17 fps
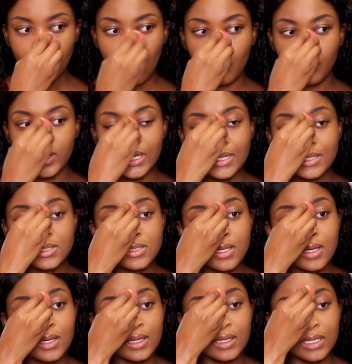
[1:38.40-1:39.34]
we need
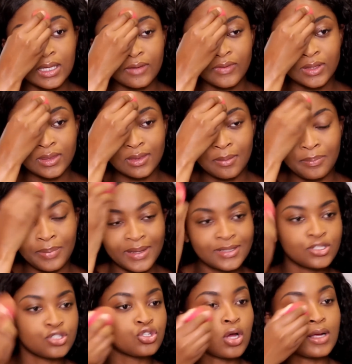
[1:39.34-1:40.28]
to give it the
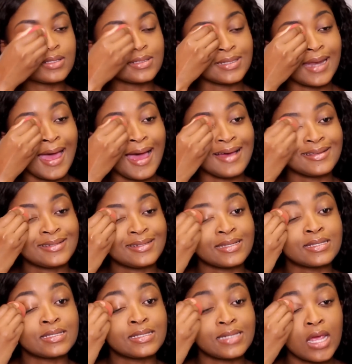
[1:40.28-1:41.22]
best chance it has to
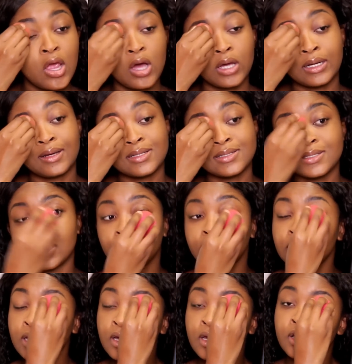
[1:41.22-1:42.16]
stay on our
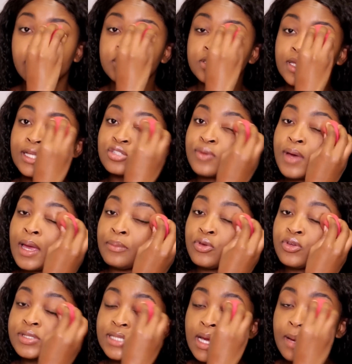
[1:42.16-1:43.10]
skin. So that's why
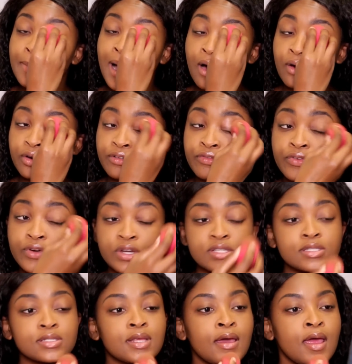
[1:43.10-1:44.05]
I'm using a powder
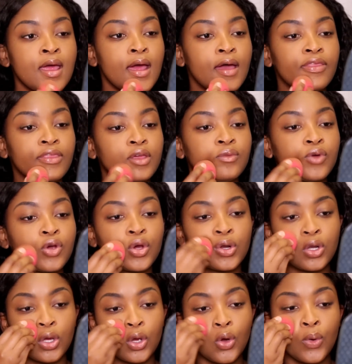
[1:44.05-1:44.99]
first, and then we're
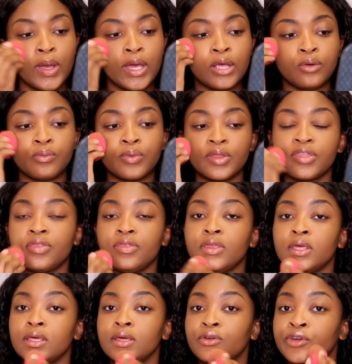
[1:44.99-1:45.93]
going to go in with
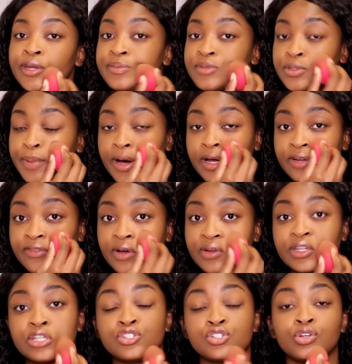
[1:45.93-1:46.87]
the cream to powder
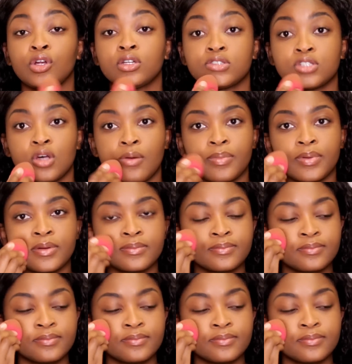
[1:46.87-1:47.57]
foundation on top.